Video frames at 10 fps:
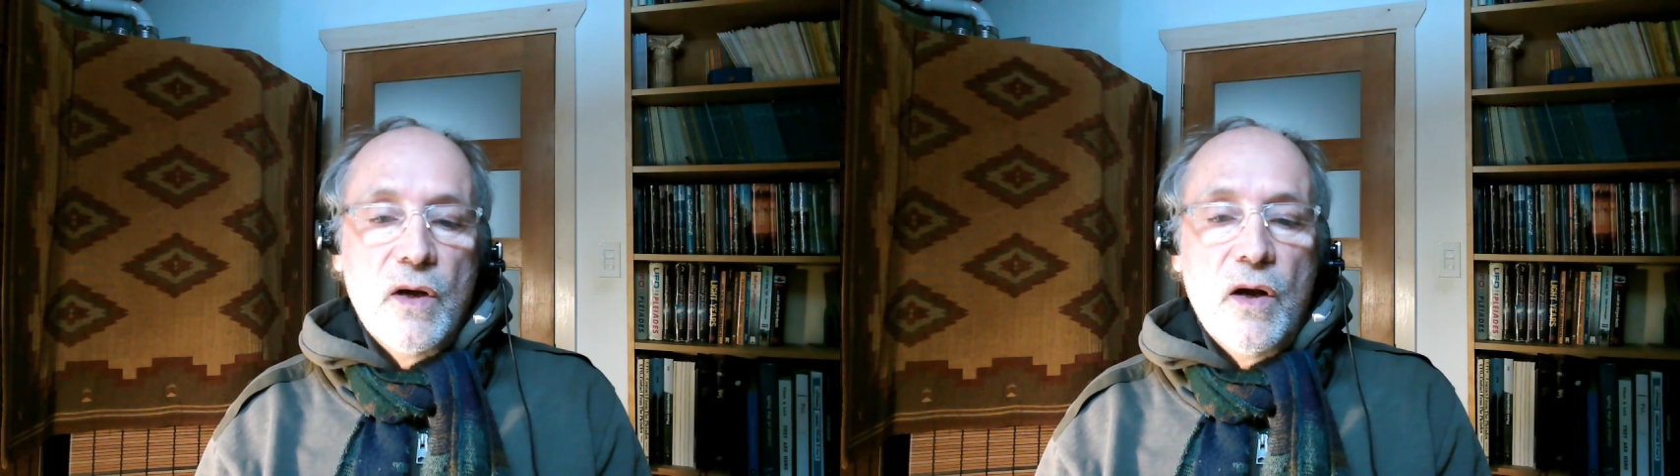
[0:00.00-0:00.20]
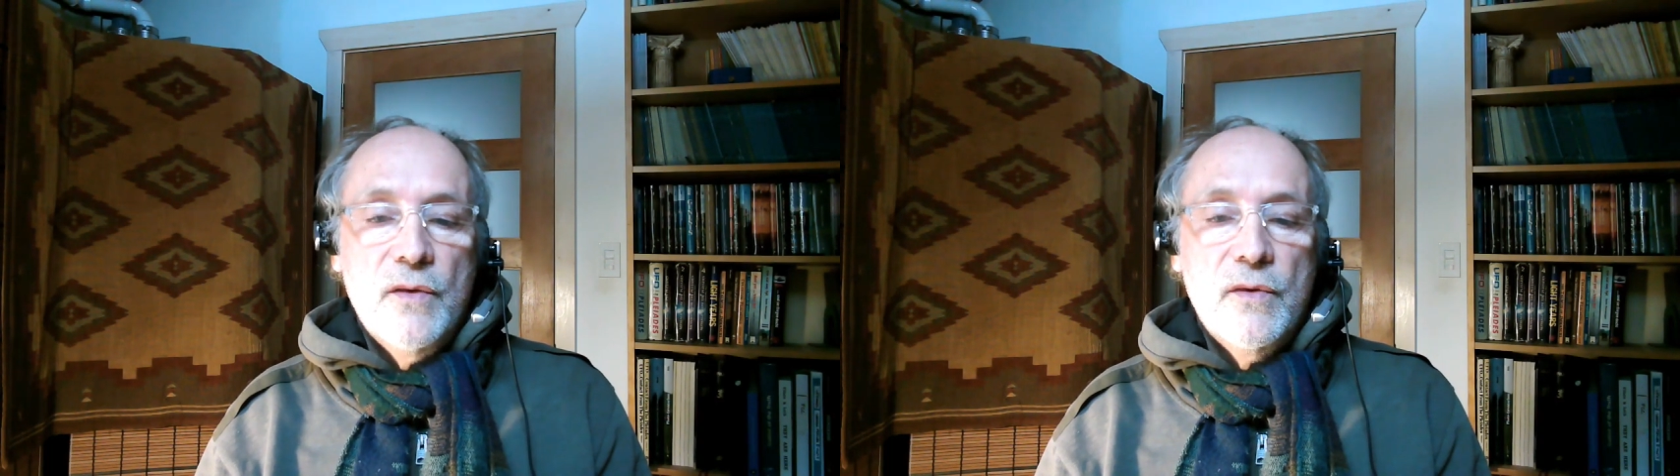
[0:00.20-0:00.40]

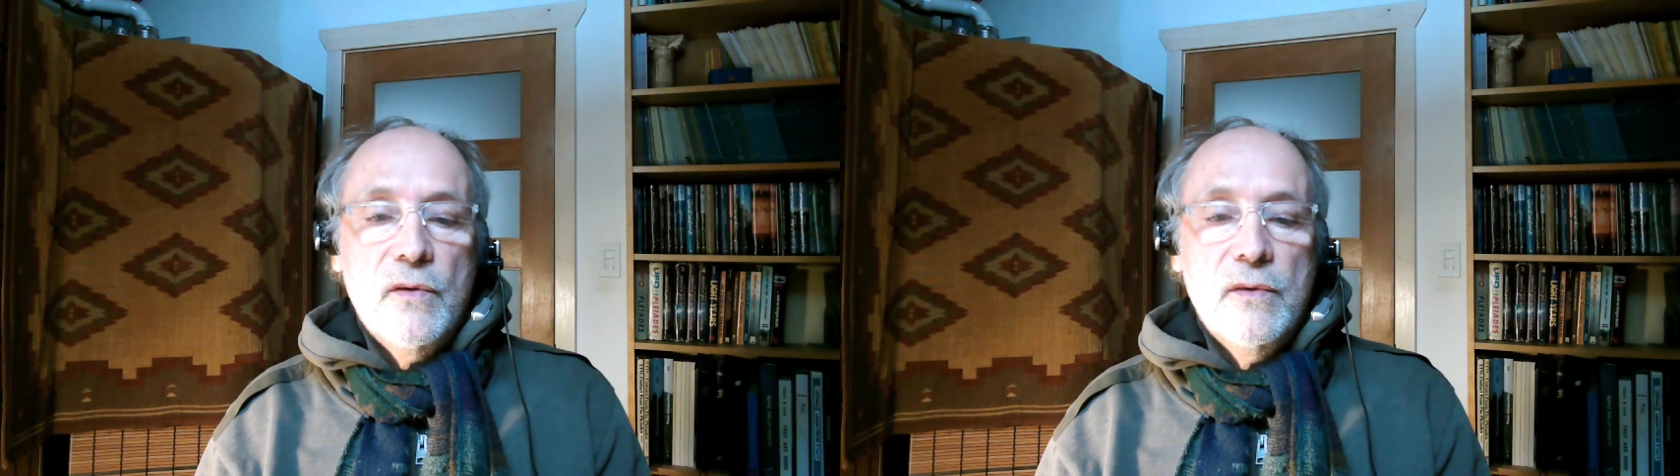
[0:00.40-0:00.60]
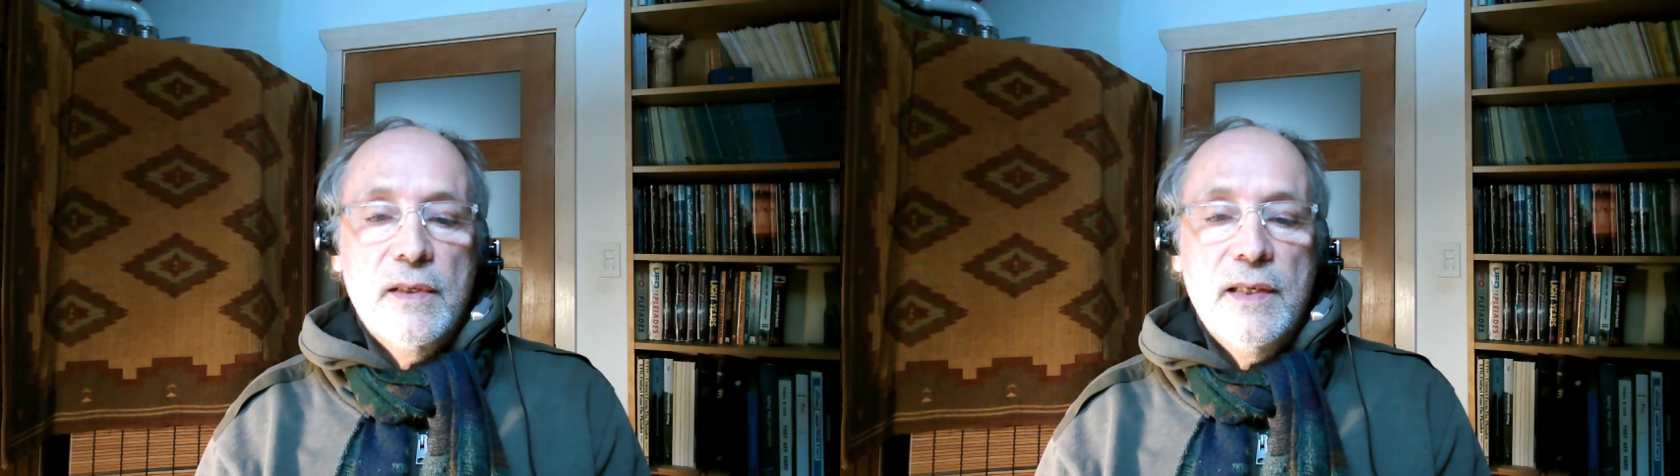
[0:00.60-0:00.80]

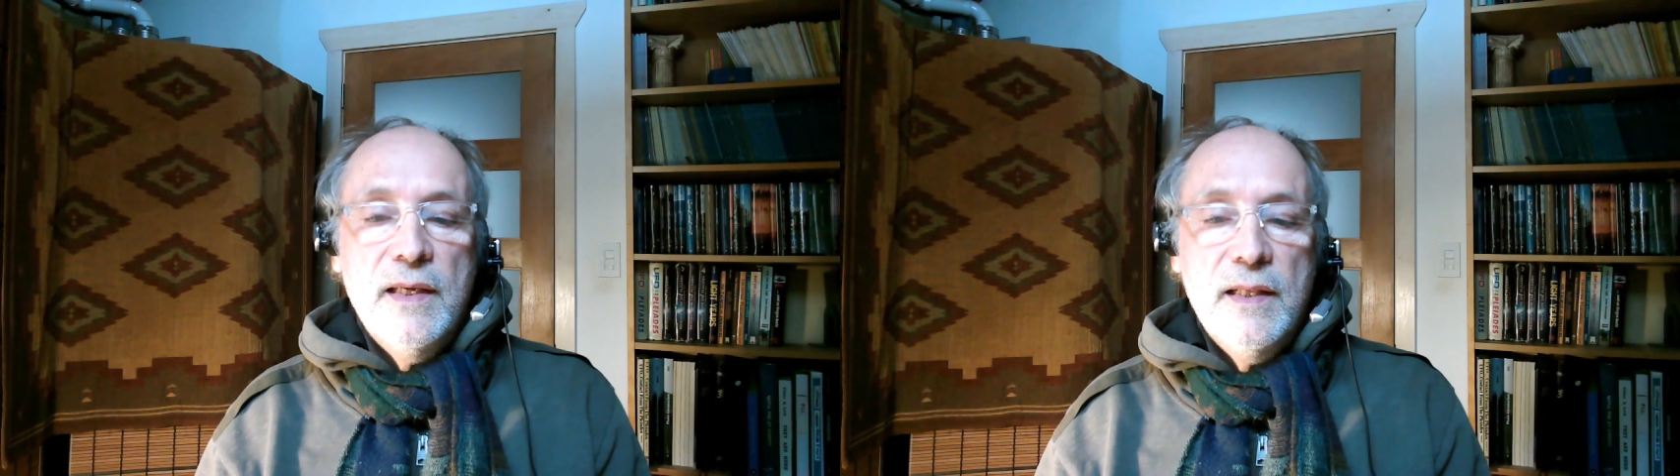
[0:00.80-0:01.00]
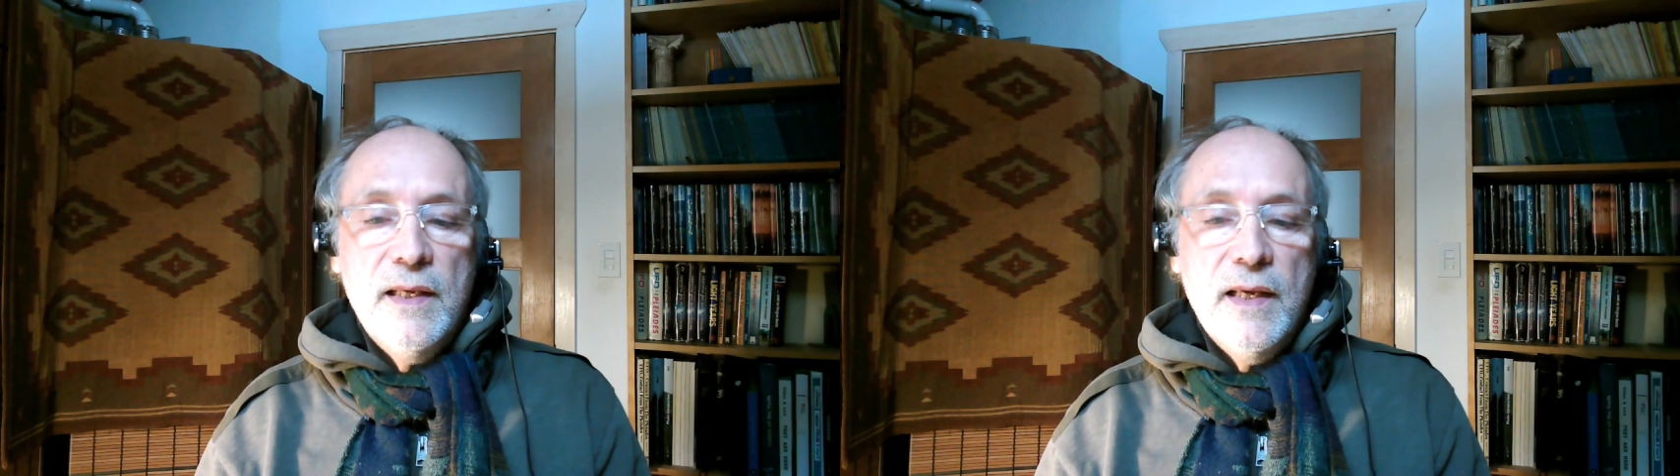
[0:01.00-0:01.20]
Although
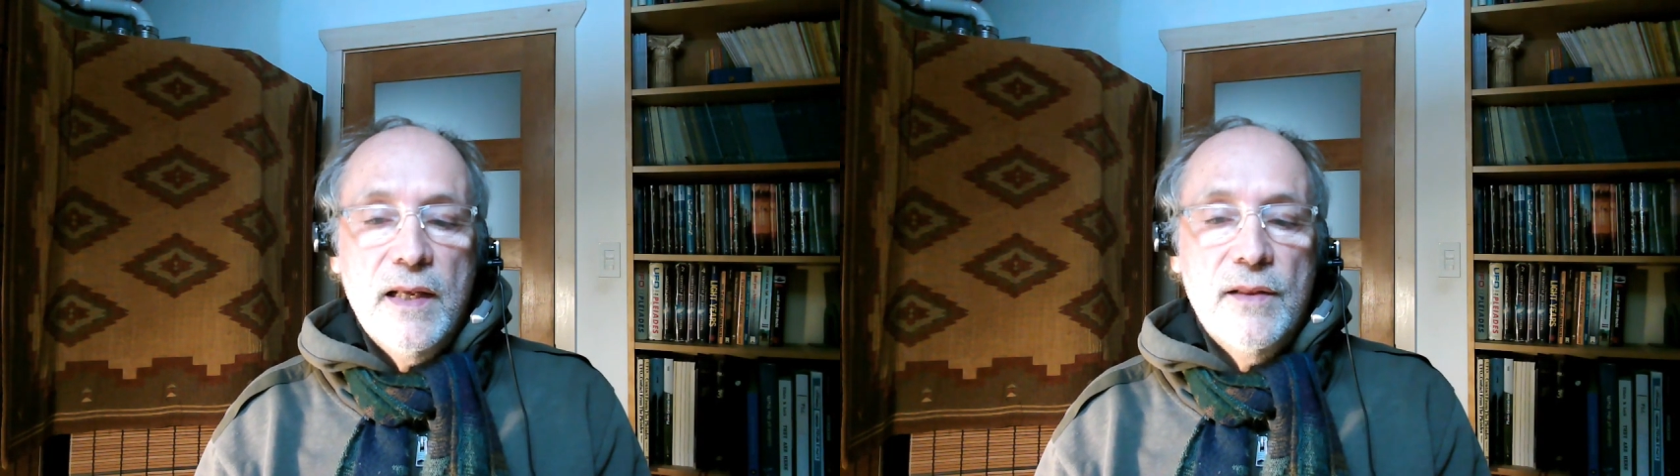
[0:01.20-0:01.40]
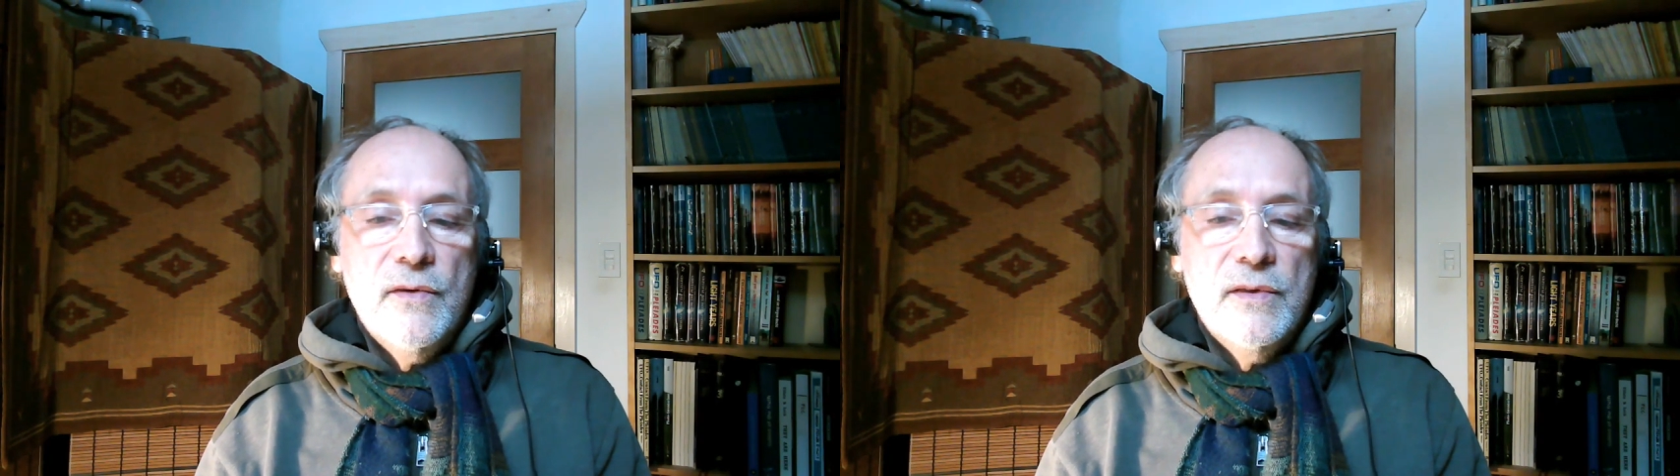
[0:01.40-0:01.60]
in the
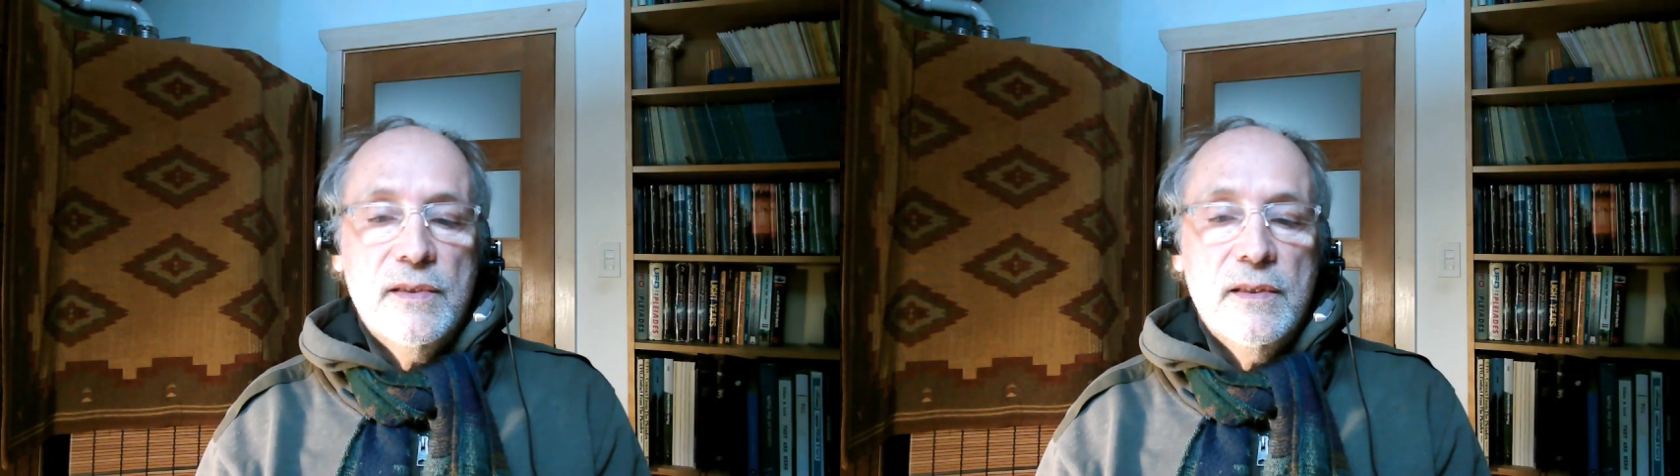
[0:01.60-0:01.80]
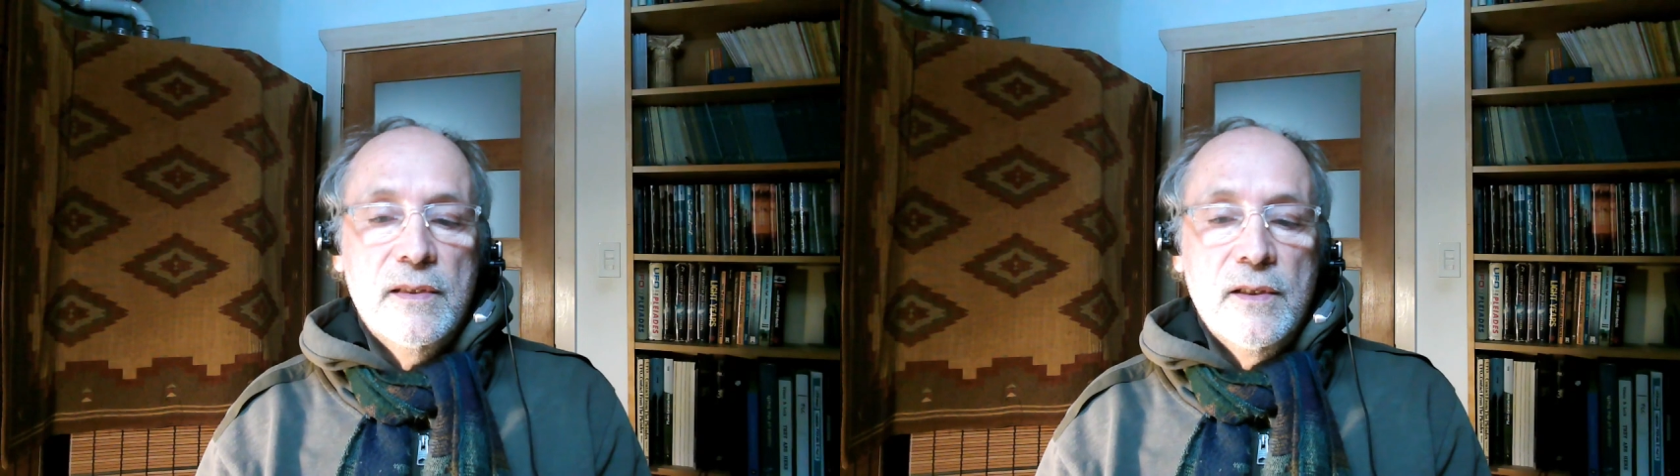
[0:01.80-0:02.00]
end there is